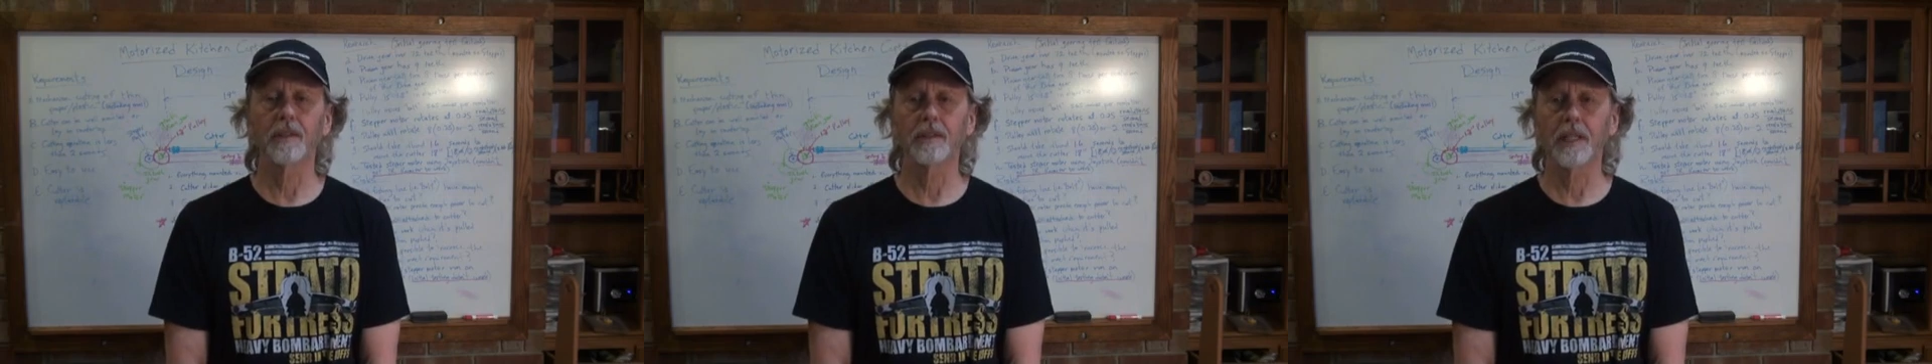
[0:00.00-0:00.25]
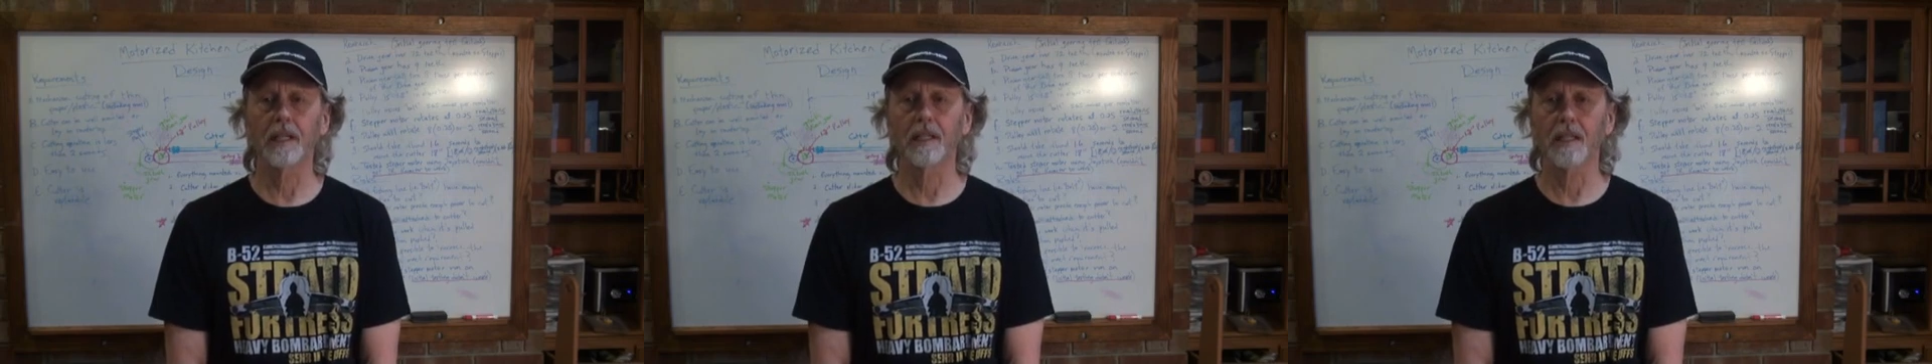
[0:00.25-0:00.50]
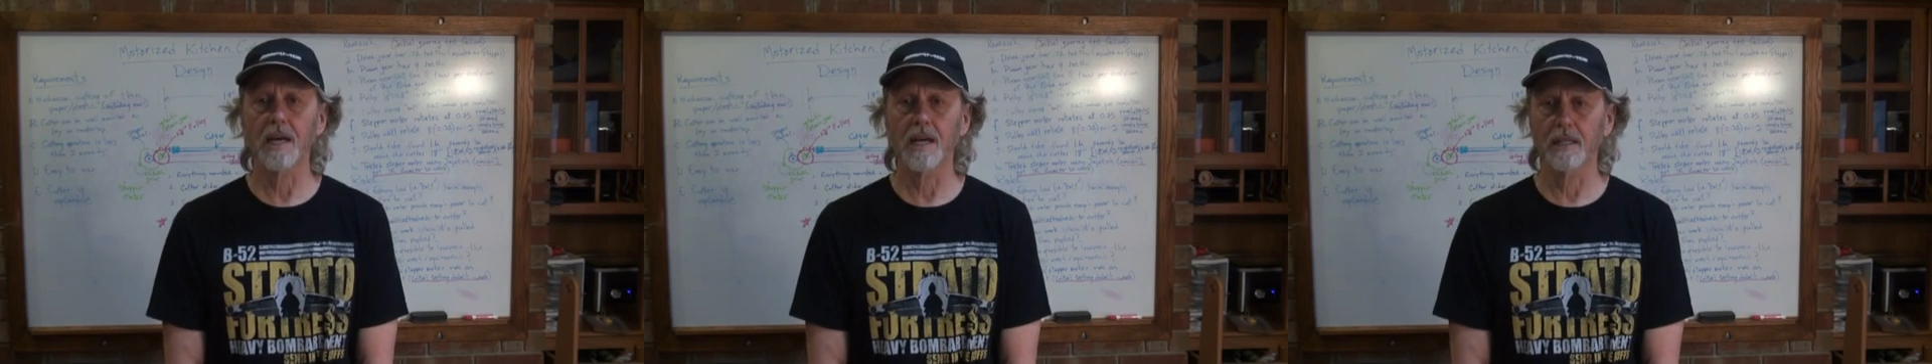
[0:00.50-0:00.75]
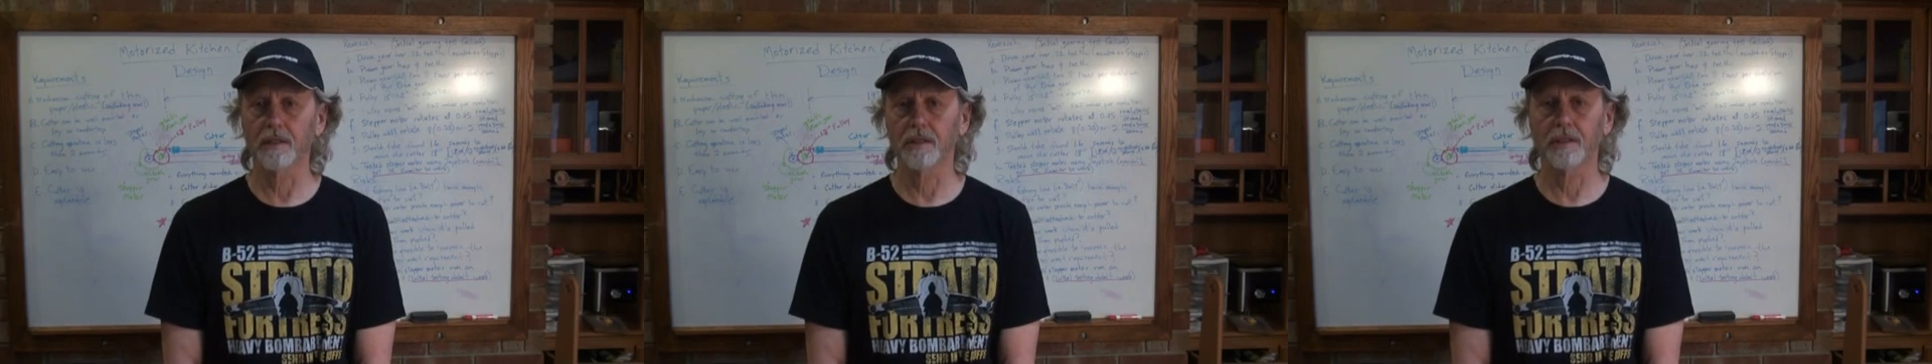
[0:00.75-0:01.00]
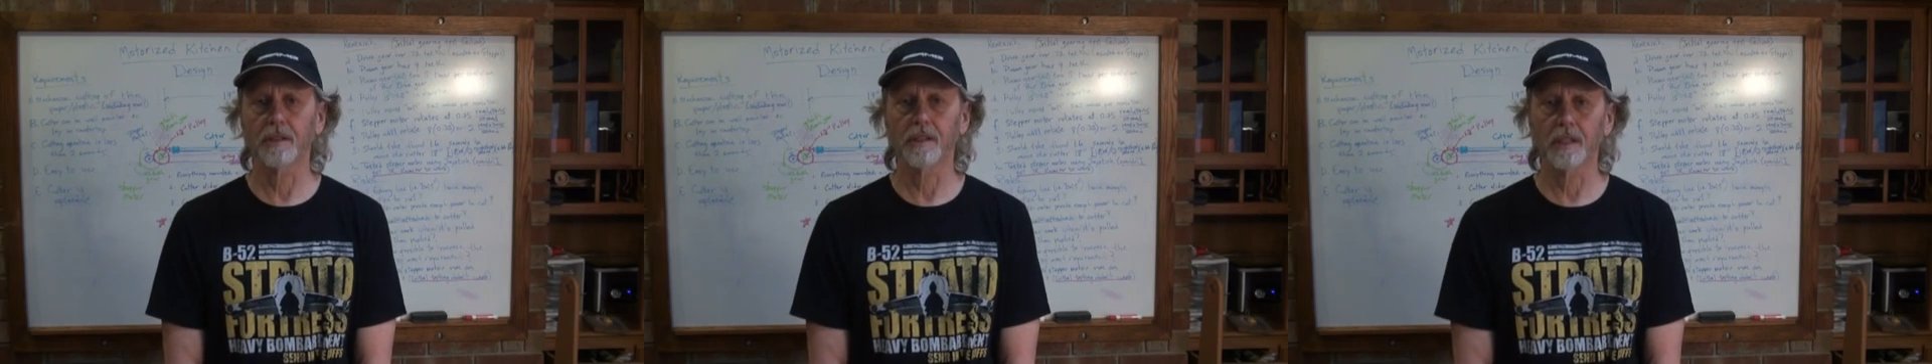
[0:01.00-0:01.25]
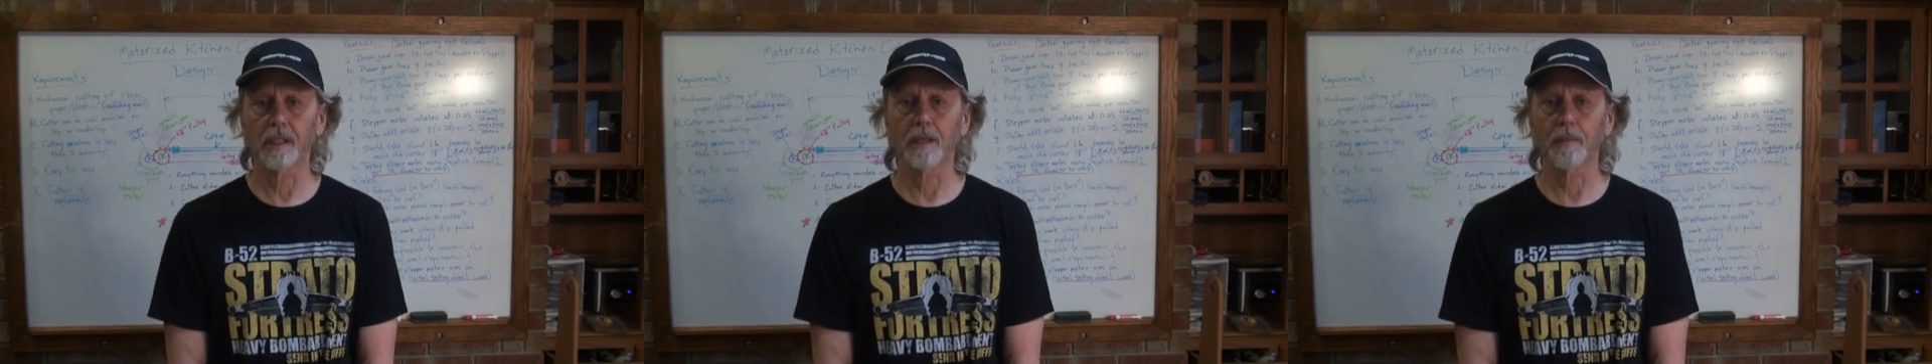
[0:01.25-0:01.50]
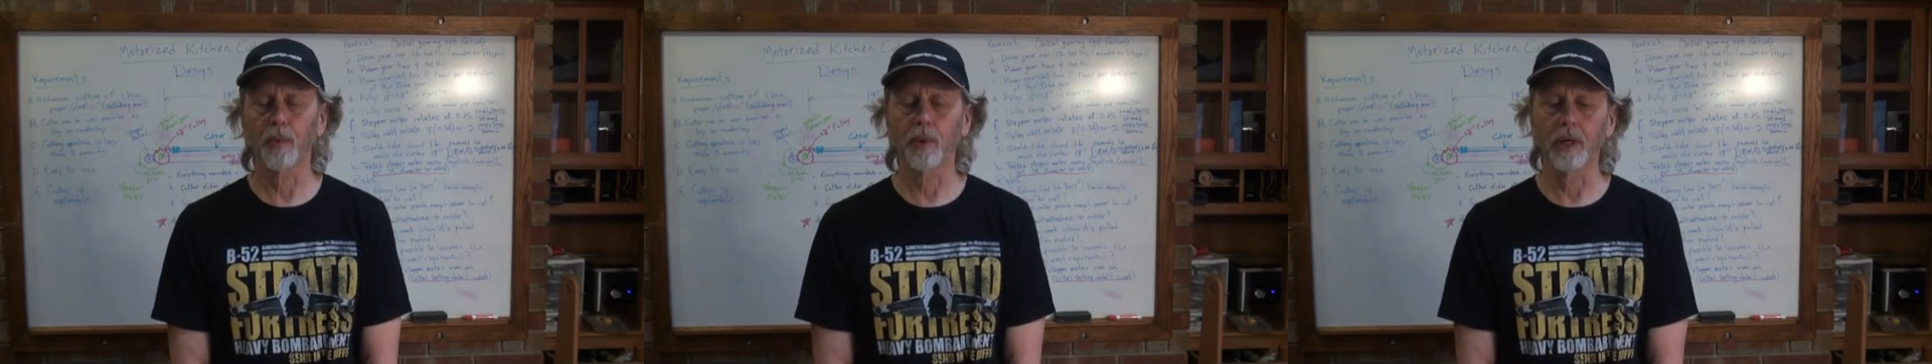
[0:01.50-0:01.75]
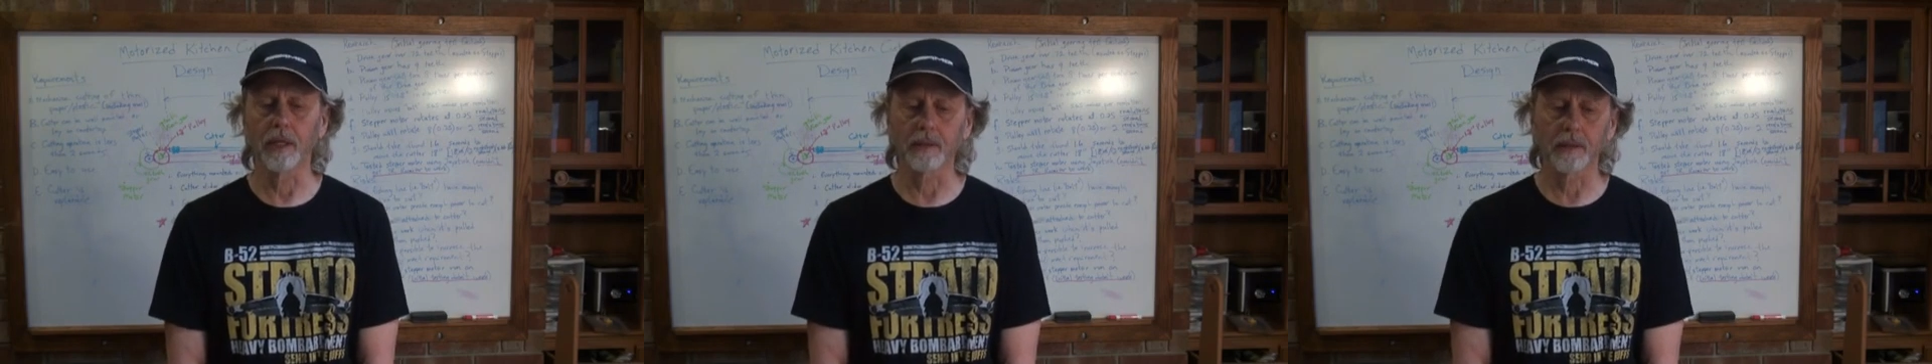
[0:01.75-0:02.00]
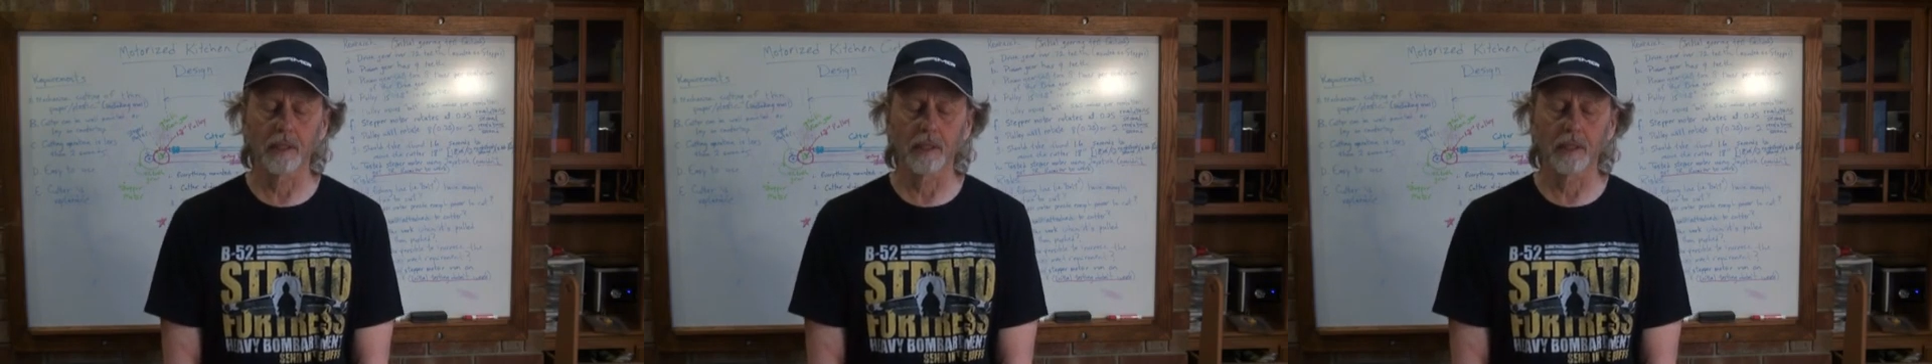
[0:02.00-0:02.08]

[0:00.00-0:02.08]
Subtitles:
to 10 days just to get a print.